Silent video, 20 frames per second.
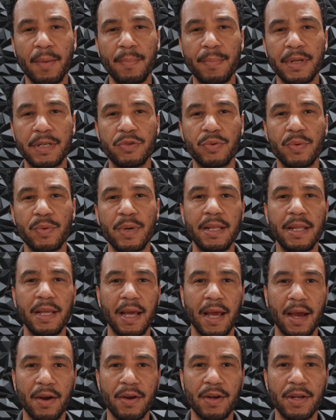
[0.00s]
between
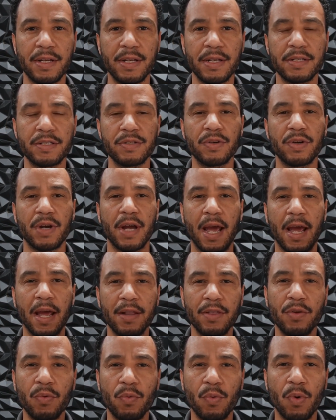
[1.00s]
the air conditioner
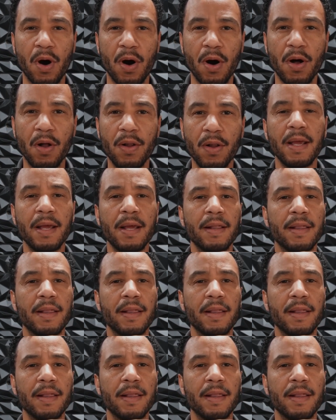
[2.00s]
and the wall,